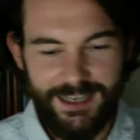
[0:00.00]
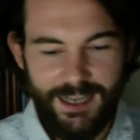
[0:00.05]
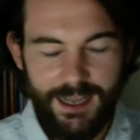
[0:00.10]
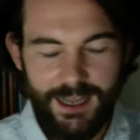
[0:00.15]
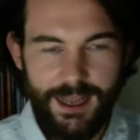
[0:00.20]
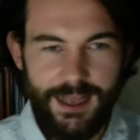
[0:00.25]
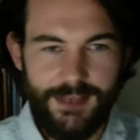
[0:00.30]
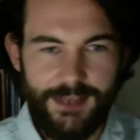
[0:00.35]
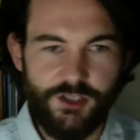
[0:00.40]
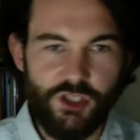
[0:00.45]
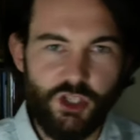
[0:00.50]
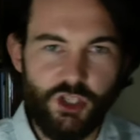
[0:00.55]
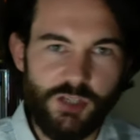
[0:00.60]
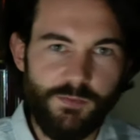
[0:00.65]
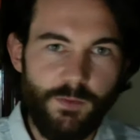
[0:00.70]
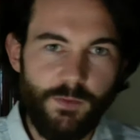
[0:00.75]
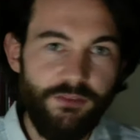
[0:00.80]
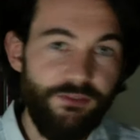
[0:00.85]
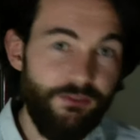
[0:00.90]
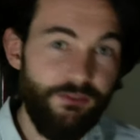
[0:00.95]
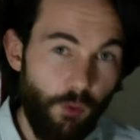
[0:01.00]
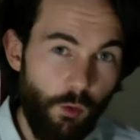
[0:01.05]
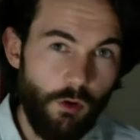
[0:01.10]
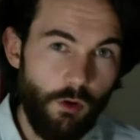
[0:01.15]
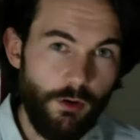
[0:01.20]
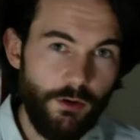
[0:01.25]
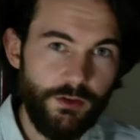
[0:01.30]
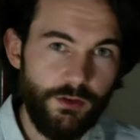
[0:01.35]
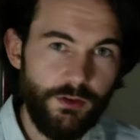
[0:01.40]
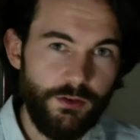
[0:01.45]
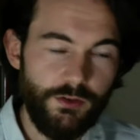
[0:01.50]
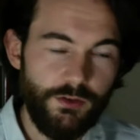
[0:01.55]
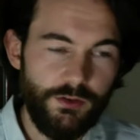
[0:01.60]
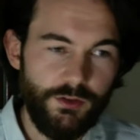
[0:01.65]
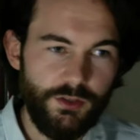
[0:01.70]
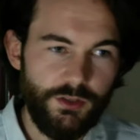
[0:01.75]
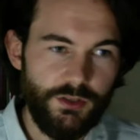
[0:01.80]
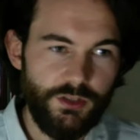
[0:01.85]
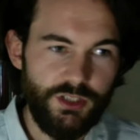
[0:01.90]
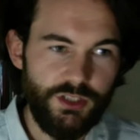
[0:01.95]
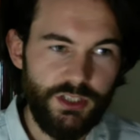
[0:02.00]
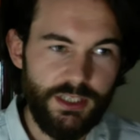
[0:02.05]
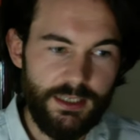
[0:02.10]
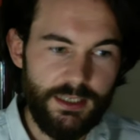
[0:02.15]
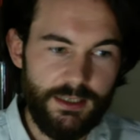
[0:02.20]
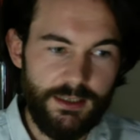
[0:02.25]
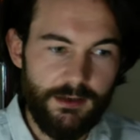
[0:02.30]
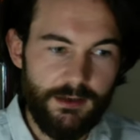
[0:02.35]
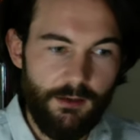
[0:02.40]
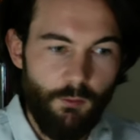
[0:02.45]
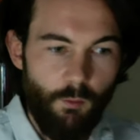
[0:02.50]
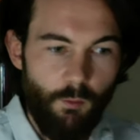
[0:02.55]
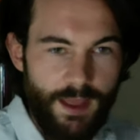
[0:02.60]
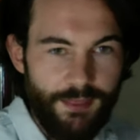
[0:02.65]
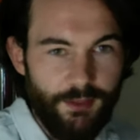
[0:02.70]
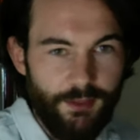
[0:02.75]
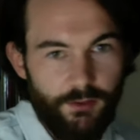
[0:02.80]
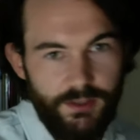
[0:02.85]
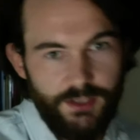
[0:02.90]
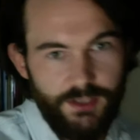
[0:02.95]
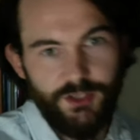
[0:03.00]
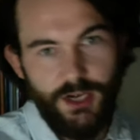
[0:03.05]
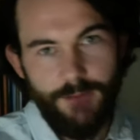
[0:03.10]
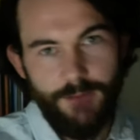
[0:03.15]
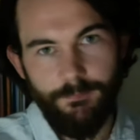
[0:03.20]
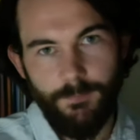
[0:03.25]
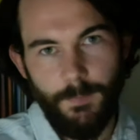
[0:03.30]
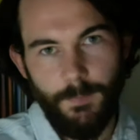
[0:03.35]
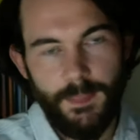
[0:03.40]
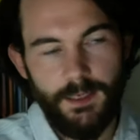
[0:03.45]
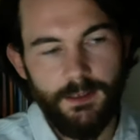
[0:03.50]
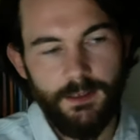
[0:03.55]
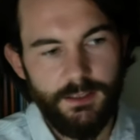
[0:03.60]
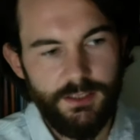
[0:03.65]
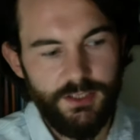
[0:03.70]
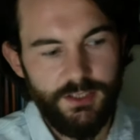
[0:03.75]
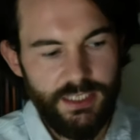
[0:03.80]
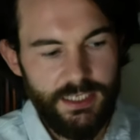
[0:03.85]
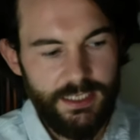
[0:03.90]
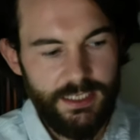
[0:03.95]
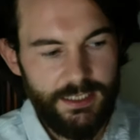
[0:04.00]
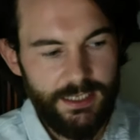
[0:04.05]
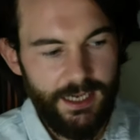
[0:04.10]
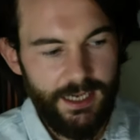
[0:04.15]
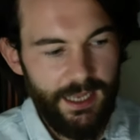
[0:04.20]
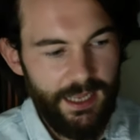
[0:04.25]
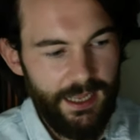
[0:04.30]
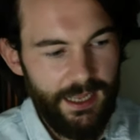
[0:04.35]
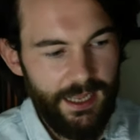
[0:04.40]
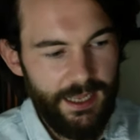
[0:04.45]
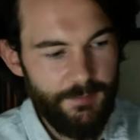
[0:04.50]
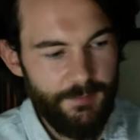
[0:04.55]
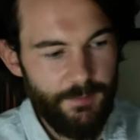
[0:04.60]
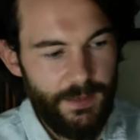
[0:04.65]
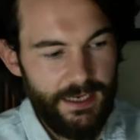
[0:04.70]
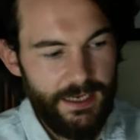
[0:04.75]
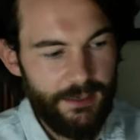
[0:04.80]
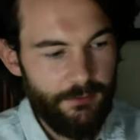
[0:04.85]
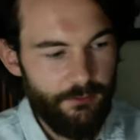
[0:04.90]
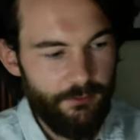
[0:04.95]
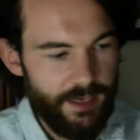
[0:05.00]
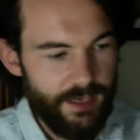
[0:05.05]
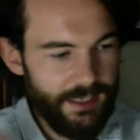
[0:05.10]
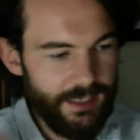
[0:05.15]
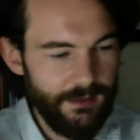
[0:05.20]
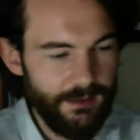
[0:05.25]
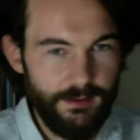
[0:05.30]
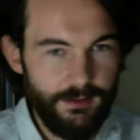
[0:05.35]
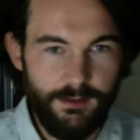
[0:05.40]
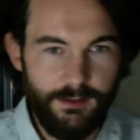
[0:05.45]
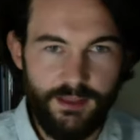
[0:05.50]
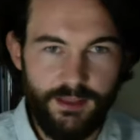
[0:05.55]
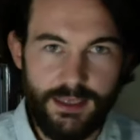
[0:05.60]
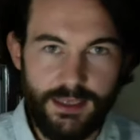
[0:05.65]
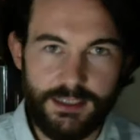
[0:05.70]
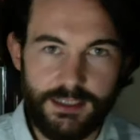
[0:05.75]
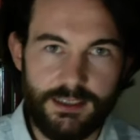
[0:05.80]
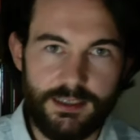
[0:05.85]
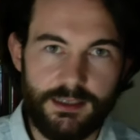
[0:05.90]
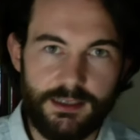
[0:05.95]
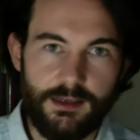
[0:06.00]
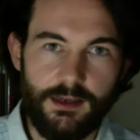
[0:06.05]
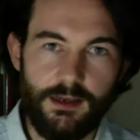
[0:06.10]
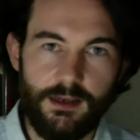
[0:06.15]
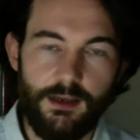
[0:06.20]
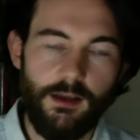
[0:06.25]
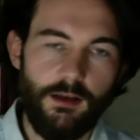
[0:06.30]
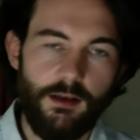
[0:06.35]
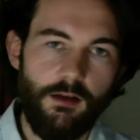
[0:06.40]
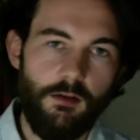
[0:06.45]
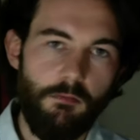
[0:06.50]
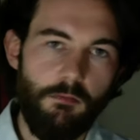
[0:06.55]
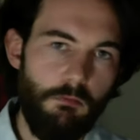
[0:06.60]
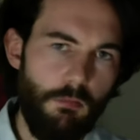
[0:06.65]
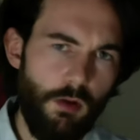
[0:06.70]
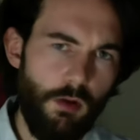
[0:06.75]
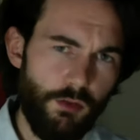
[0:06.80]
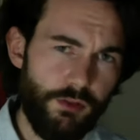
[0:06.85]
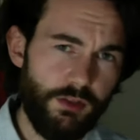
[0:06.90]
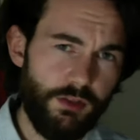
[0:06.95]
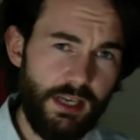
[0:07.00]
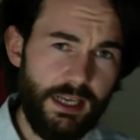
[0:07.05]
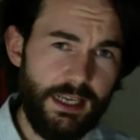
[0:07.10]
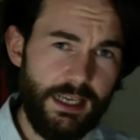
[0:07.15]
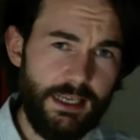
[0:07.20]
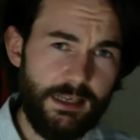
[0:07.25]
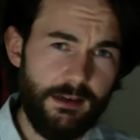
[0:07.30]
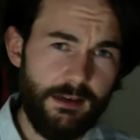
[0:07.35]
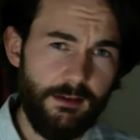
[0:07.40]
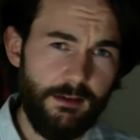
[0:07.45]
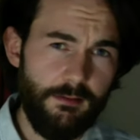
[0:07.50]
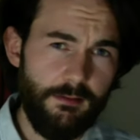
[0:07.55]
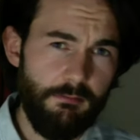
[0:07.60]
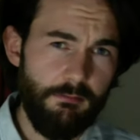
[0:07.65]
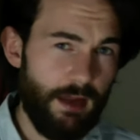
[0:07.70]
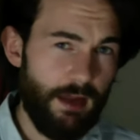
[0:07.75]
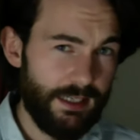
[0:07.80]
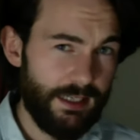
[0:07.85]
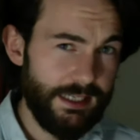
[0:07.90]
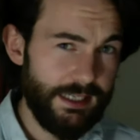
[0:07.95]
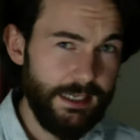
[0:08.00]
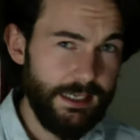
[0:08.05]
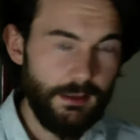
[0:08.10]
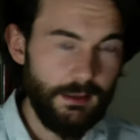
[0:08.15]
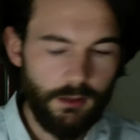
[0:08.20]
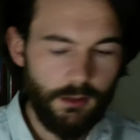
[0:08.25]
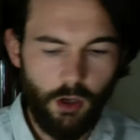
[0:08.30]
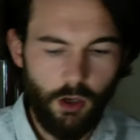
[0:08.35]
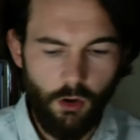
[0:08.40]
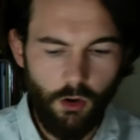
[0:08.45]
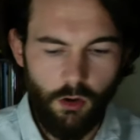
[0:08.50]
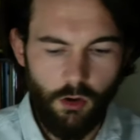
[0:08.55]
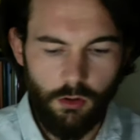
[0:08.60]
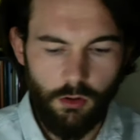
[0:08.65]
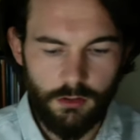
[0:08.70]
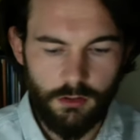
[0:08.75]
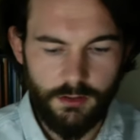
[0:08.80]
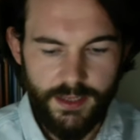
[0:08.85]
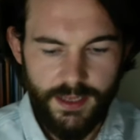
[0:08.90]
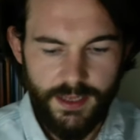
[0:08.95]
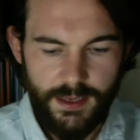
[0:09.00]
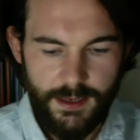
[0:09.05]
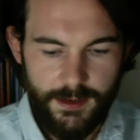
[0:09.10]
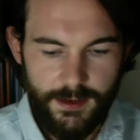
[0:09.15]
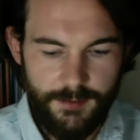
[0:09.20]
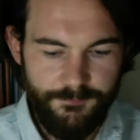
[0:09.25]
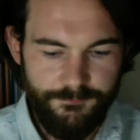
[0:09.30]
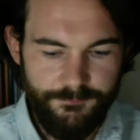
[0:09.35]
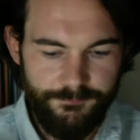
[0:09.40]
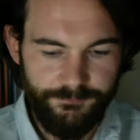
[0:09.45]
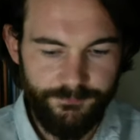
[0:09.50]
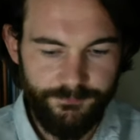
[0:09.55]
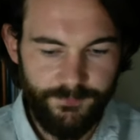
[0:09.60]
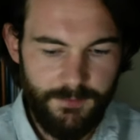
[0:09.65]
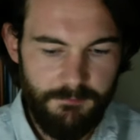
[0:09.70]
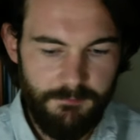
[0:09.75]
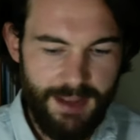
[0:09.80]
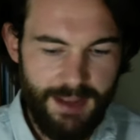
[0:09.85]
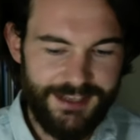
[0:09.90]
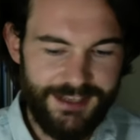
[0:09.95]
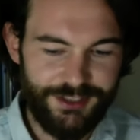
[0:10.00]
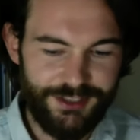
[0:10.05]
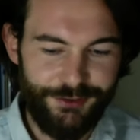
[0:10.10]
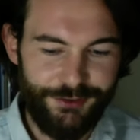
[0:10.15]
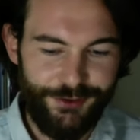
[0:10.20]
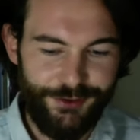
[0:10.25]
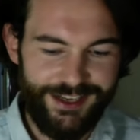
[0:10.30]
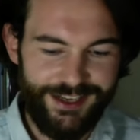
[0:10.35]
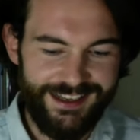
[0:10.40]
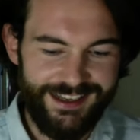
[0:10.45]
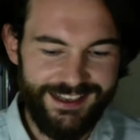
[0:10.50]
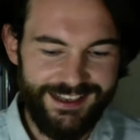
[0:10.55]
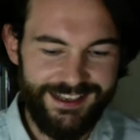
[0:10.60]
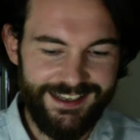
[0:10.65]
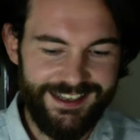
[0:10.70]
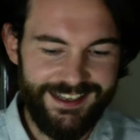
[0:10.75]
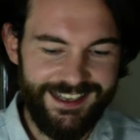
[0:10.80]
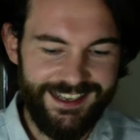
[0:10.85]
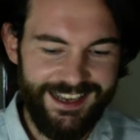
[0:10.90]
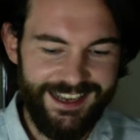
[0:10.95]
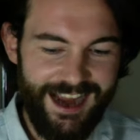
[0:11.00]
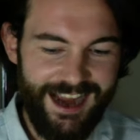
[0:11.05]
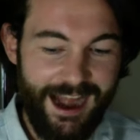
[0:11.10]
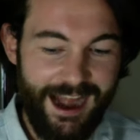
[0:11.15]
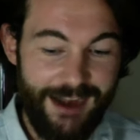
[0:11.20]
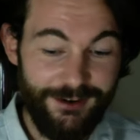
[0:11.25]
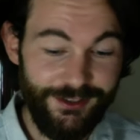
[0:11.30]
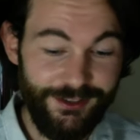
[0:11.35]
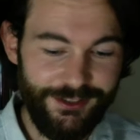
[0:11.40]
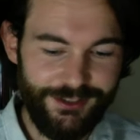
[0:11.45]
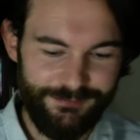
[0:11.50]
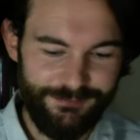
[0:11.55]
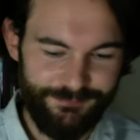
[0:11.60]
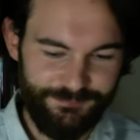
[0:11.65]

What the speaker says: And just before she went on this trip, she had been reading this monthly magazine called the Medjugorje Herald.